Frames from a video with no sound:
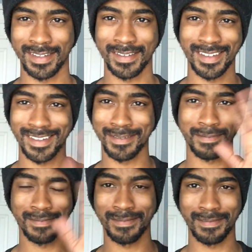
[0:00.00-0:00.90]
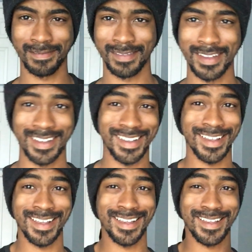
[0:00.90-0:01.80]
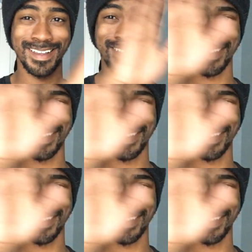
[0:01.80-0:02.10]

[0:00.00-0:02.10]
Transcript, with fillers: It's everyone's friend, it's